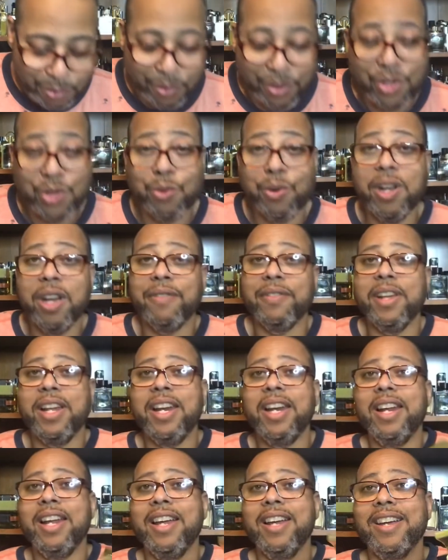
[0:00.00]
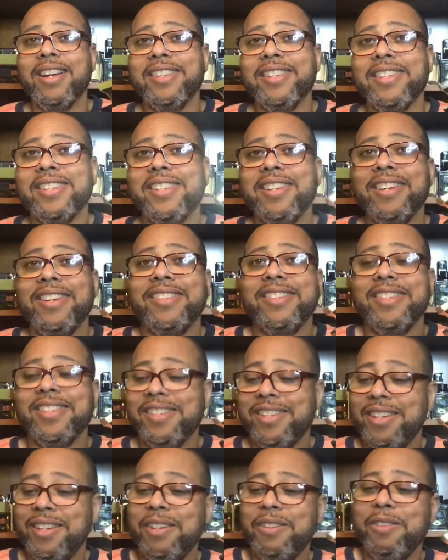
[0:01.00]
was $12.99 because the stickers are
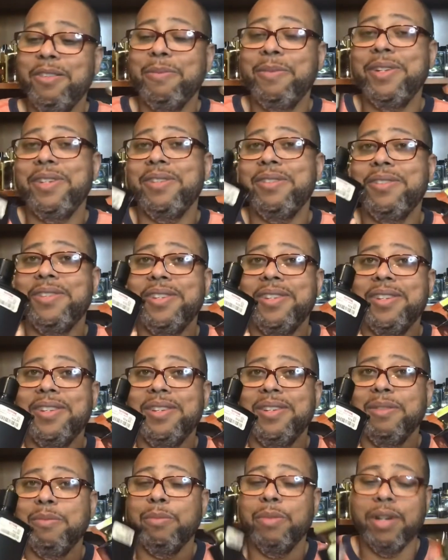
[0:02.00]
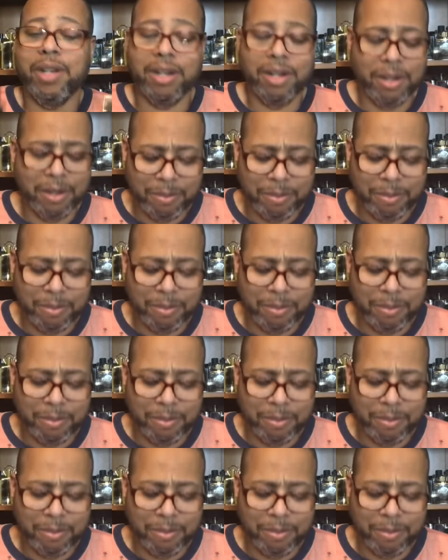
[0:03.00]
still on them, as you see. But